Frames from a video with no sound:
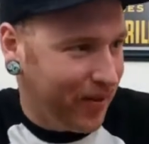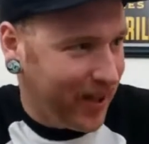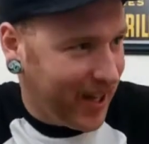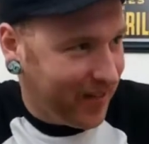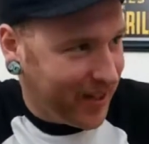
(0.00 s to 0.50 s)

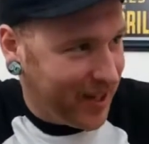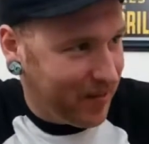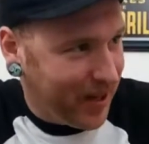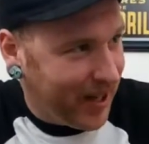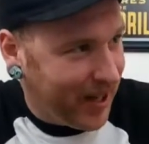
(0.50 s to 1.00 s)
I'm definitely going to
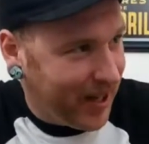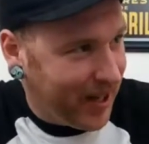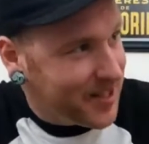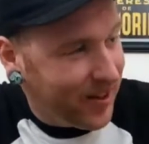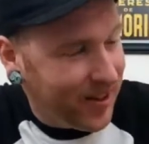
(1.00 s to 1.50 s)
have to keep my
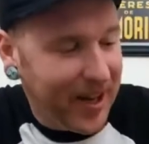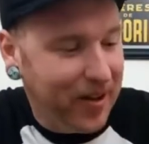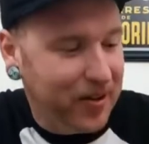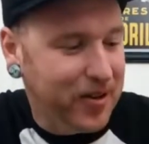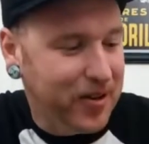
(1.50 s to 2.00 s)
eyes out
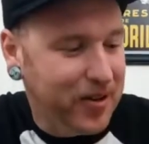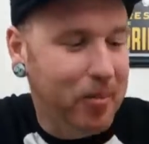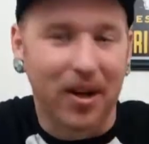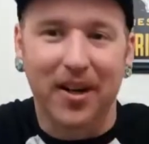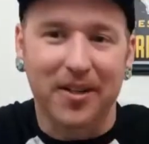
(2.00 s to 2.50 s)
on
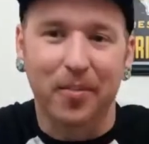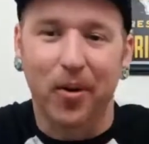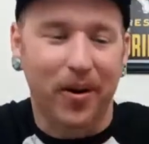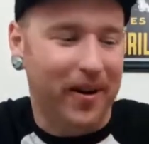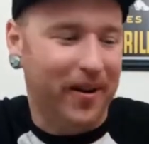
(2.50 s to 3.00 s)
Hallertau
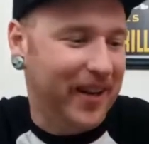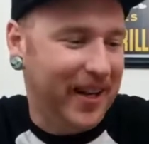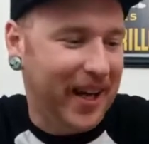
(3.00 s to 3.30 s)
Blanc more.